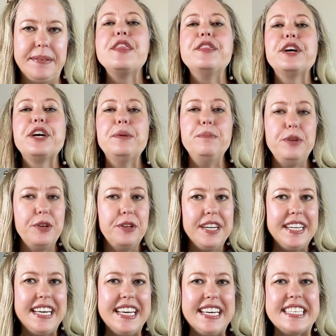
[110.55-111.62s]
The
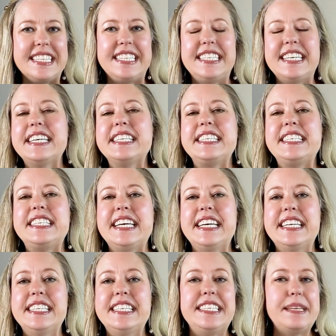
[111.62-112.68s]
community sits
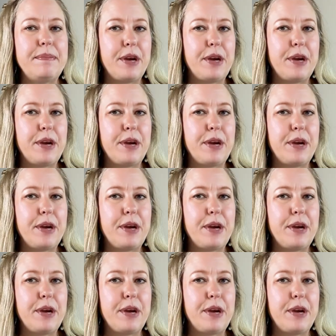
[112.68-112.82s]
in zip